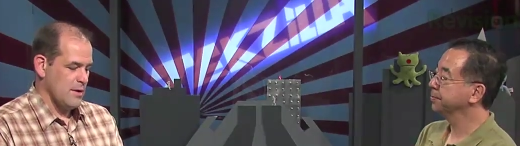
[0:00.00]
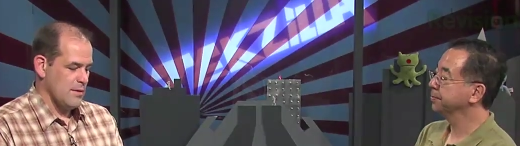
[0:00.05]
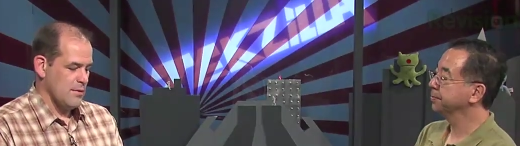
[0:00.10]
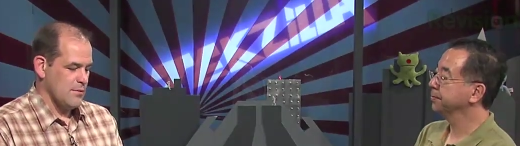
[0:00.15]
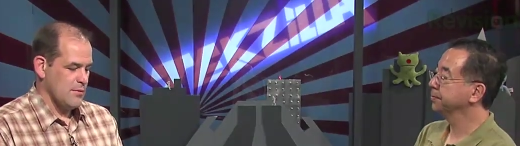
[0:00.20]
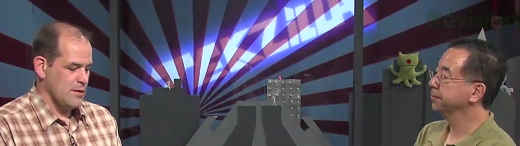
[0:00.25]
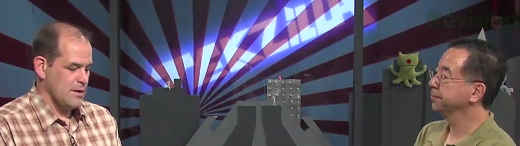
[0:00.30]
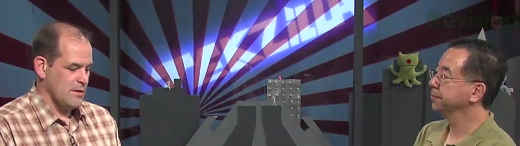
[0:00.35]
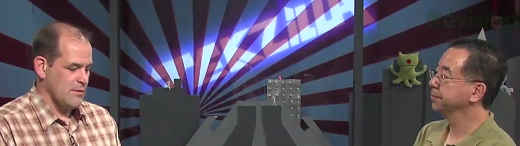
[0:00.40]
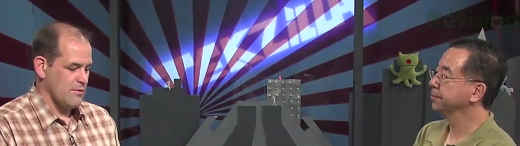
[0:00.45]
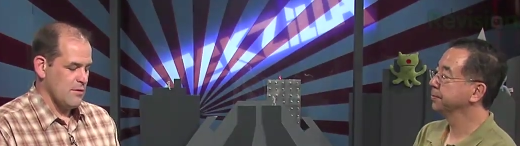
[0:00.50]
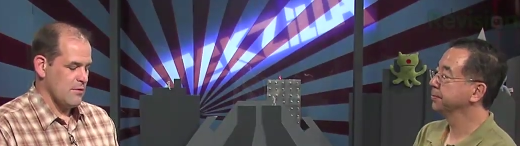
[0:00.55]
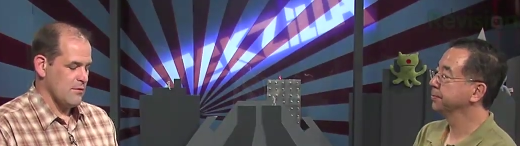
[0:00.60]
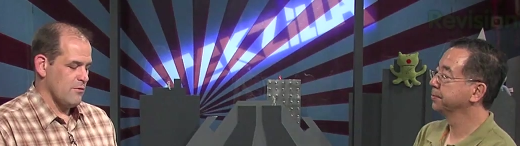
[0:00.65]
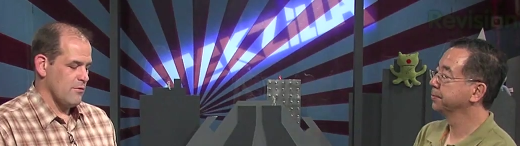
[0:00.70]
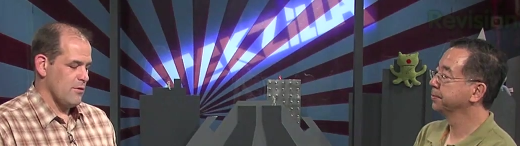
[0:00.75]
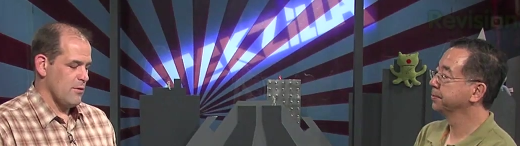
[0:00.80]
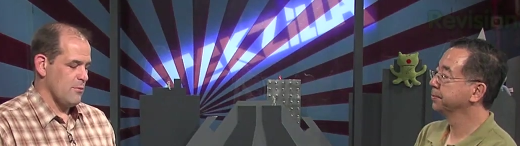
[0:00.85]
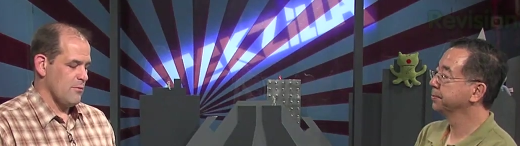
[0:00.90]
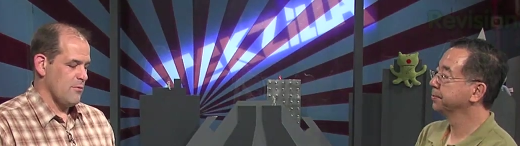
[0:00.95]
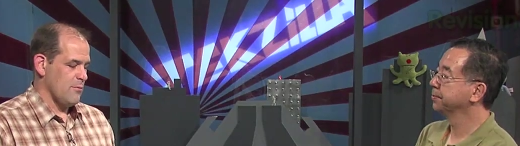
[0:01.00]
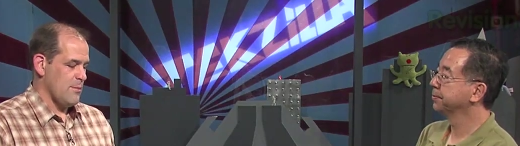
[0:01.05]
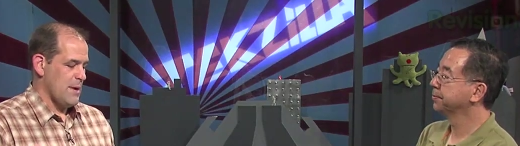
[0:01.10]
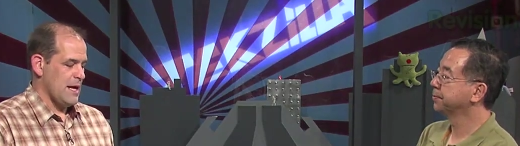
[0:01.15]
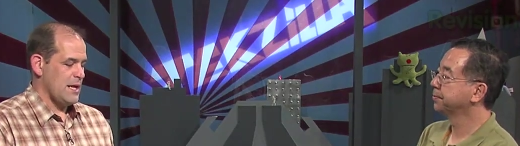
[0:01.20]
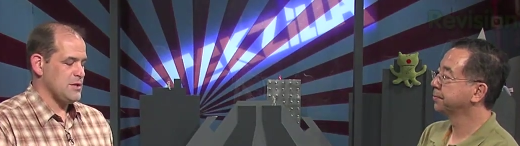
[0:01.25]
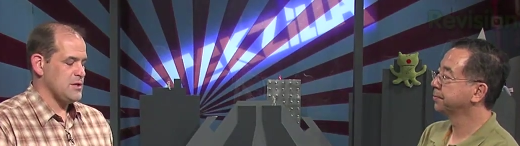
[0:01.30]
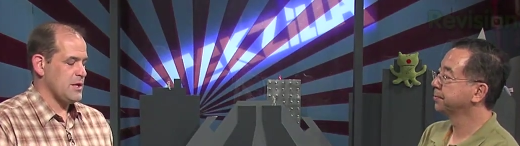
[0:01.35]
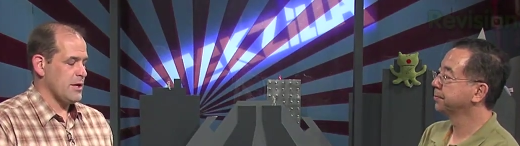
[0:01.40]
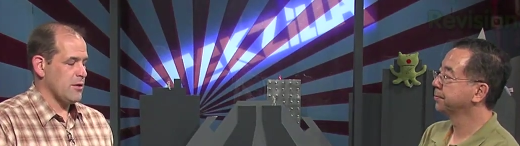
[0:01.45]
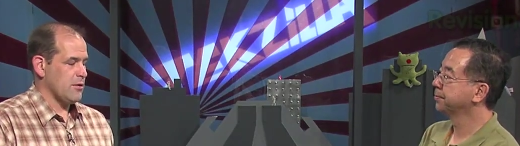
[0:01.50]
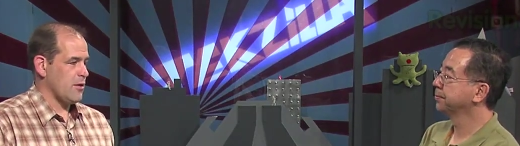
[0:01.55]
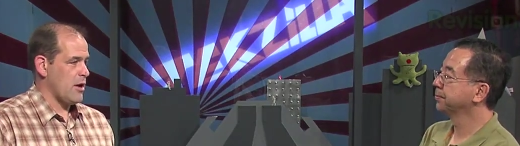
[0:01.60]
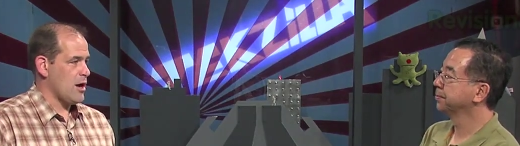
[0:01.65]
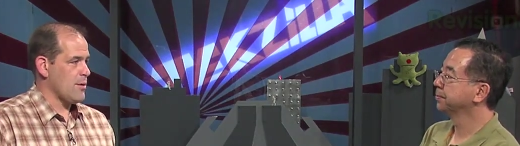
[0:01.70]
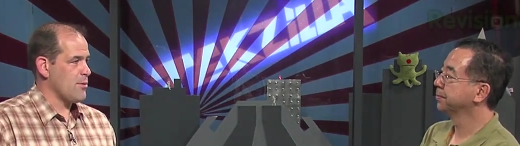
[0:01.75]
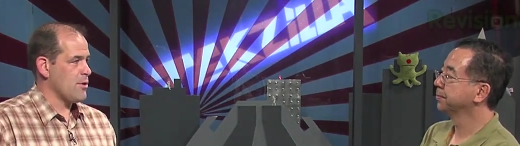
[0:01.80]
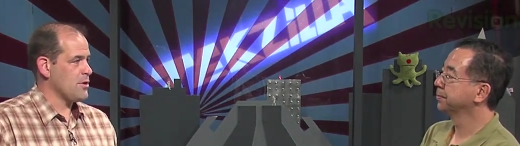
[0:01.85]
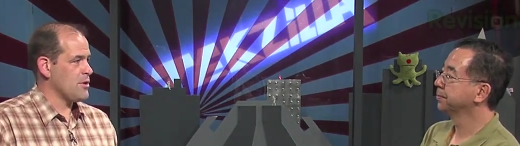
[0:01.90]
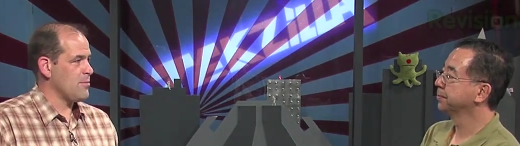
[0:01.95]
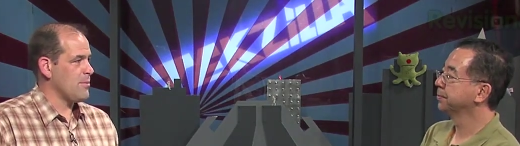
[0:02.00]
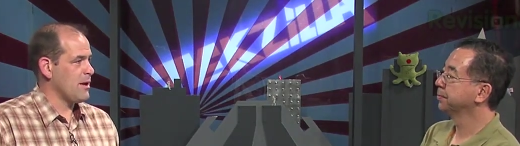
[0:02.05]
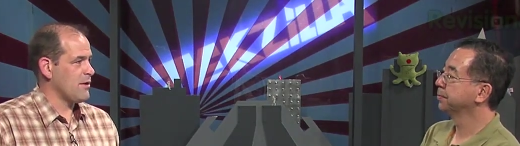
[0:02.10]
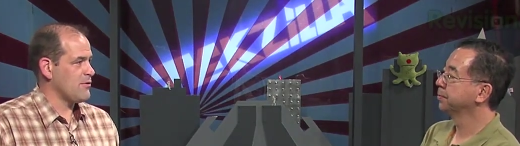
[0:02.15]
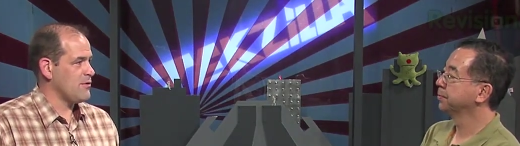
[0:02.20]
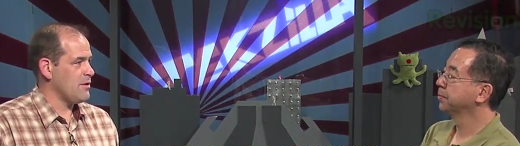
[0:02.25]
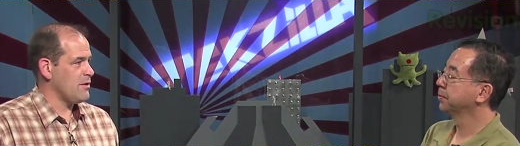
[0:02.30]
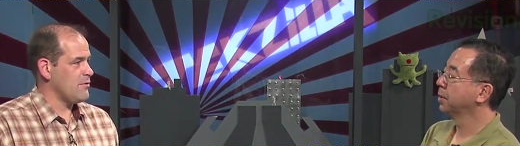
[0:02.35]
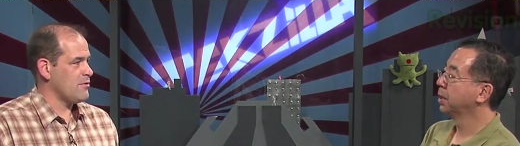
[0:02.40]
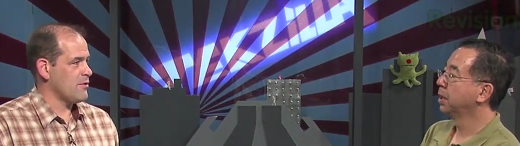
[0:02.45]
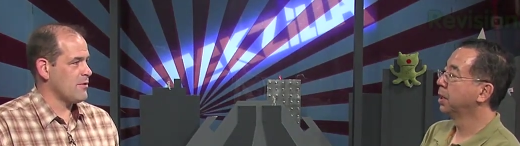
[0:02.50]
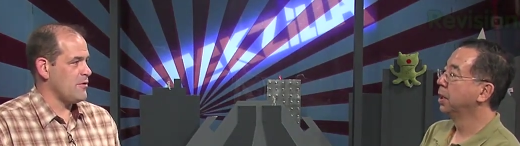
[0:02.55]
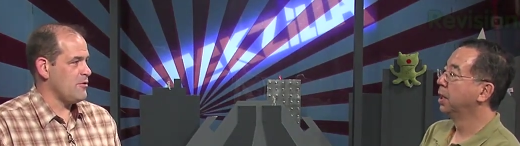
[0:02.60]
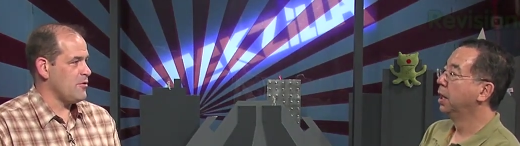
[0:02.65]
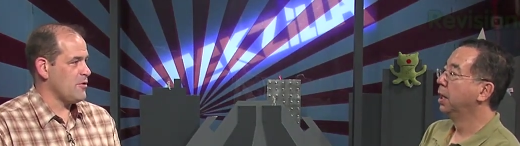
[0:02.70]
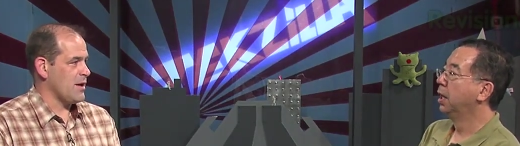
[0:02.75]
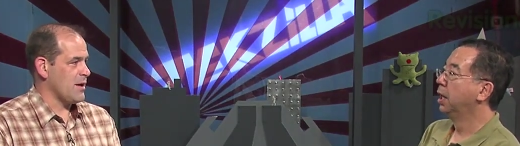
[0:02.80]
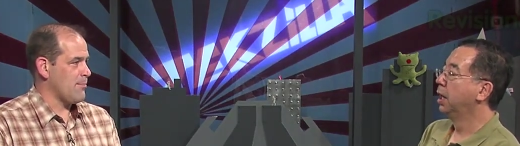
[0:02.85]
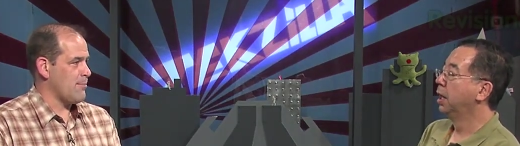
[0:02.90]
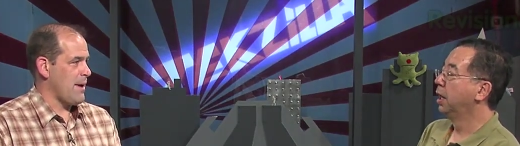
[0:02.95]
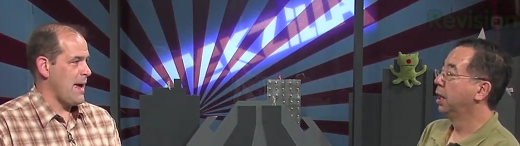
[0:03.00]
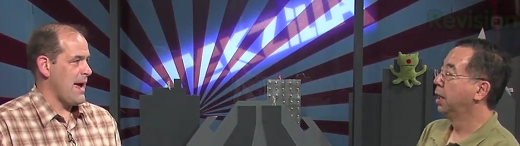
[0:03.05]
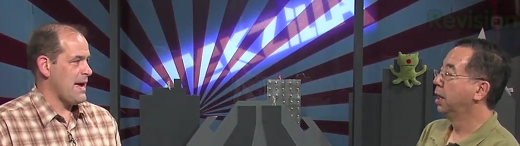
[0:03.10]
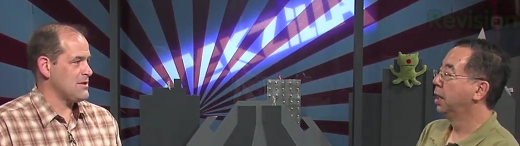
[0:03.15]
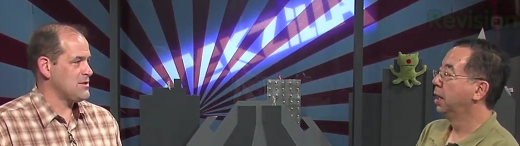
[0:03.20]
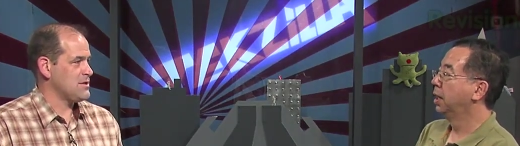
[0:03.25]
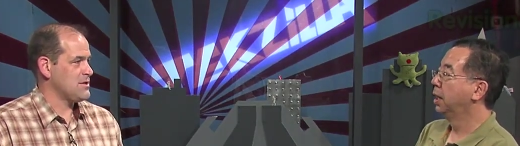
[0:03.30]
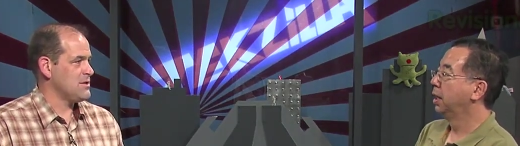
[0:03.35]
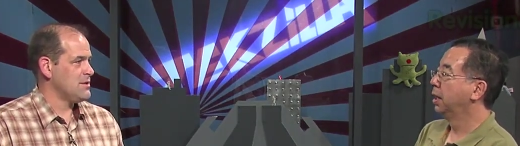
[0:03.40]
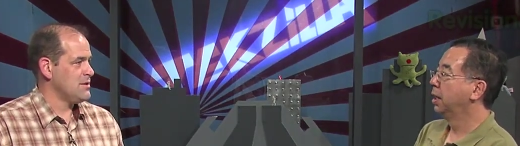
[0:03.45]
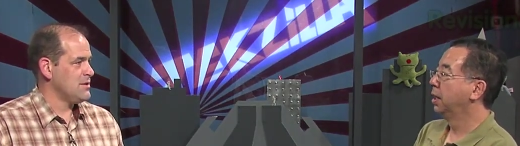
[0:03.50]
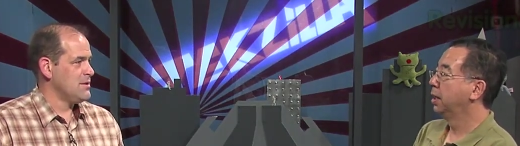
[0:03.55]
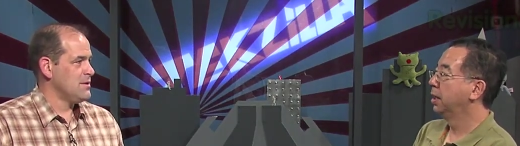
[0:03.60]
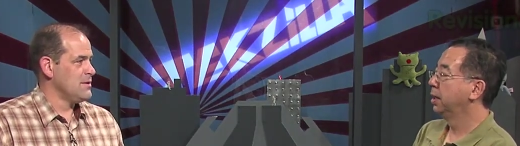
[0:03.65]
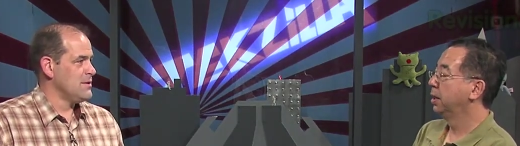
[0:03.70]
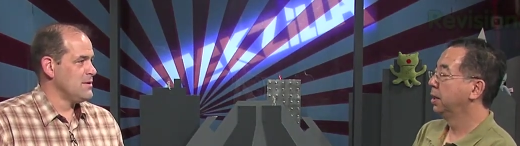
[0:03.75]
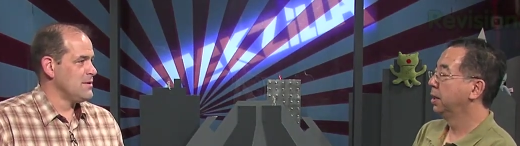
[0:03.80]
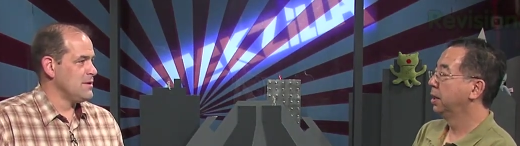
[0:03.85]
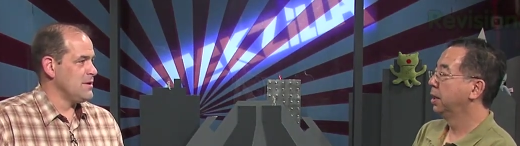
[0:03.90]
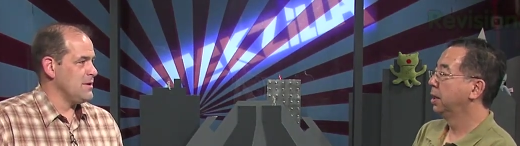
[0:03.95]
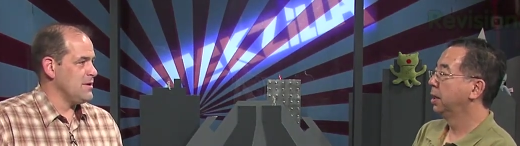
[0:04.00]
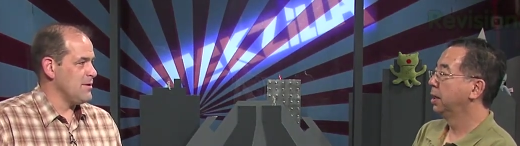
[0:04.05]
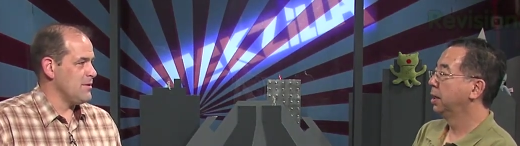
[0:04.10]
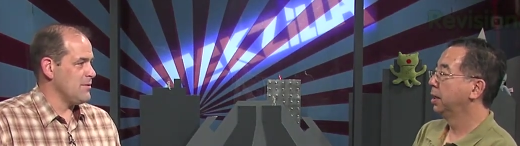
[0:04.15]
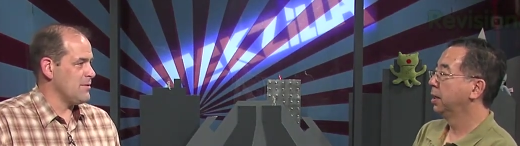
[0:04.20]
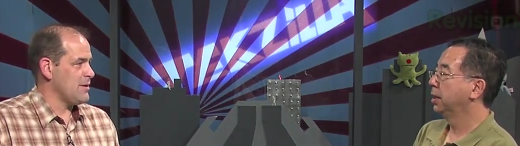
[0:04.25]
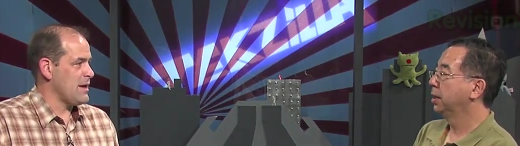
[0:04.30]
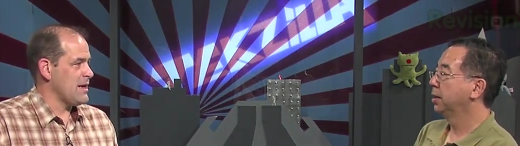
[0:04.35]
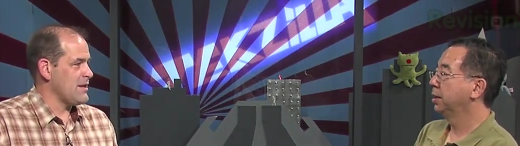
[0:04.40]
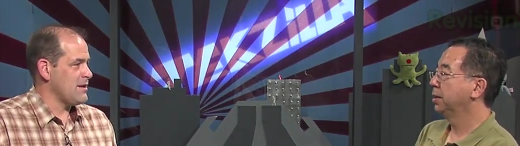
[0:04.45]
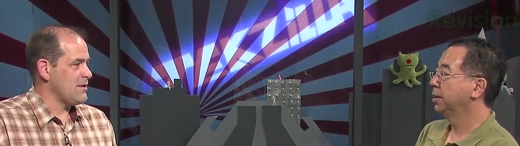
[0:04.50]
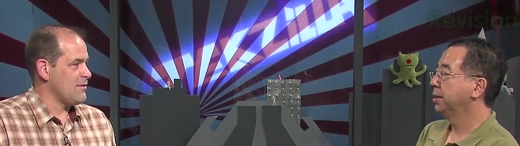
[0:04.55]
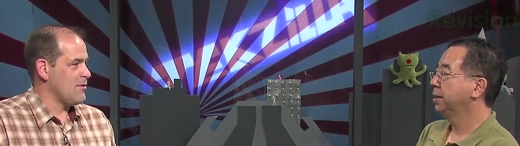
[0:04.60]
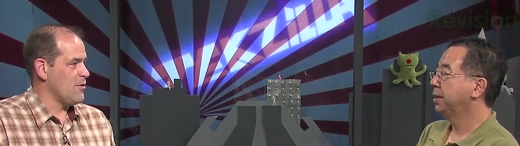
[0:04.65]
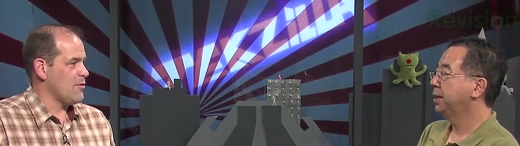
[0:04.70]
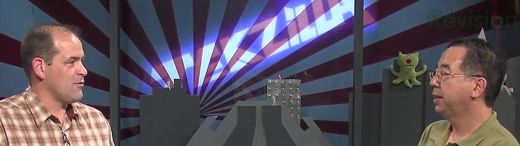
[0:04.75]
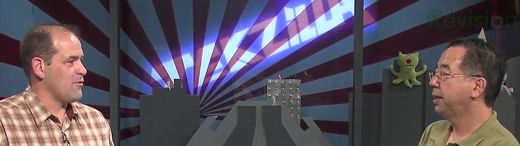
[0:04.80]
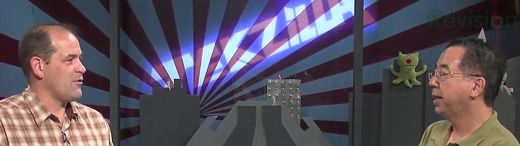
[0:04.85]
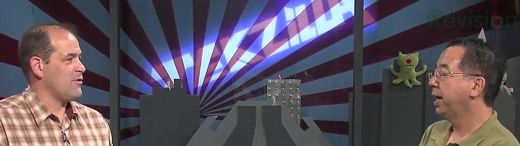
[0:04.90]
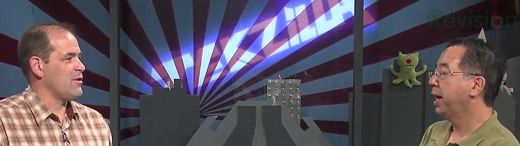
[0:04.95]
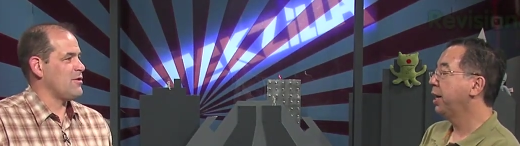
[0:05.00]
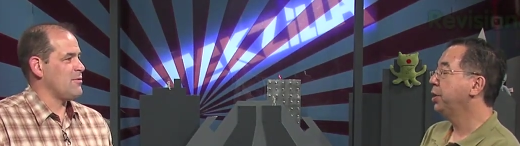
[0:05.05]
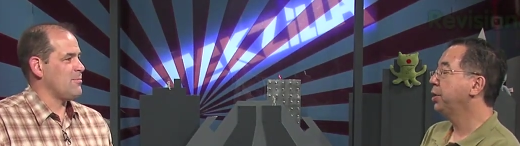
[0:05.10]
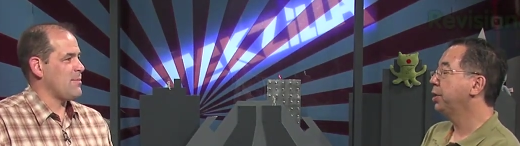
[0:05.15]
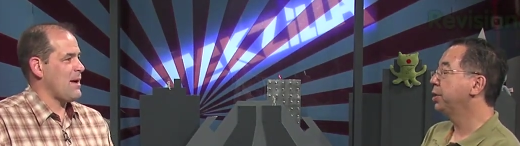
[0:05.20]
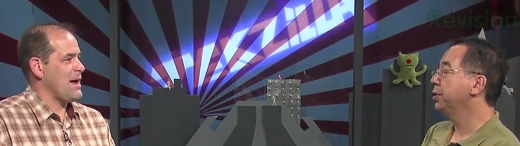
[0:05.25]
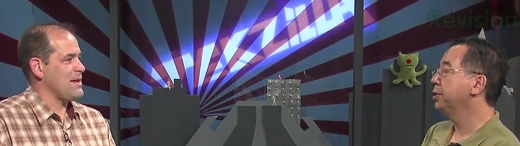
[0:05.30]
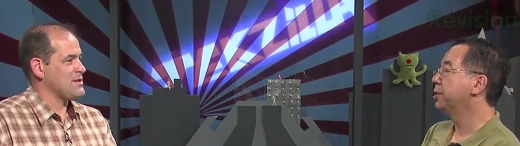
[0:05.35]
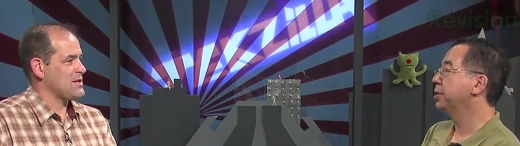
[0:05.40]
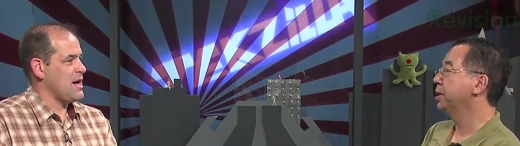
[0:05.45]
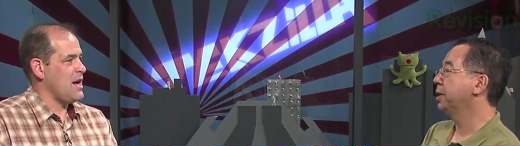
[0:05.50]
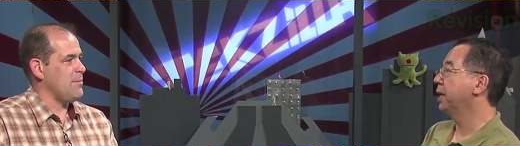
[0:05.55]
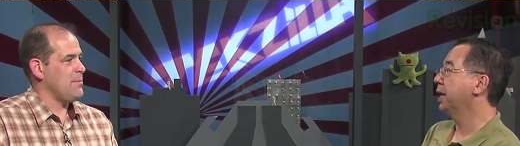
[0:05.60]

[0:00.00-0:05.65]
Speaker 1: the that it does in terms of managing your library that makes it easier? Can you like batch? you know, edit or yeah, you can. It's,